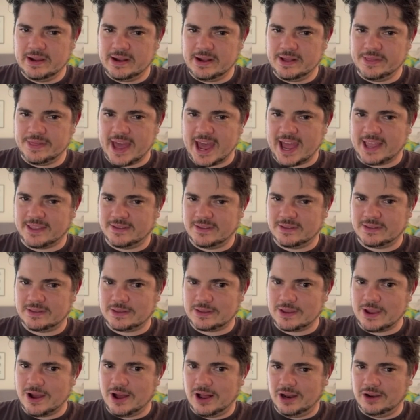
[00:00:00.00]
that
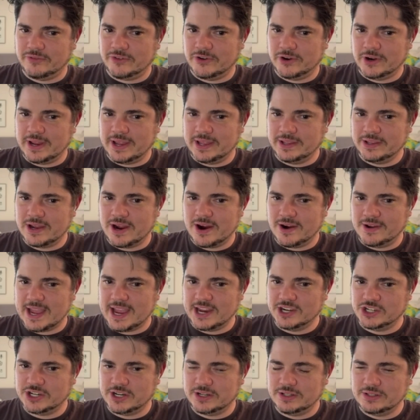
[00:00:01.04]
all of her
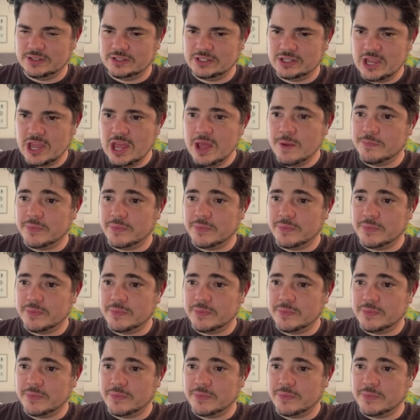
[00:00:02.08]
incarnations,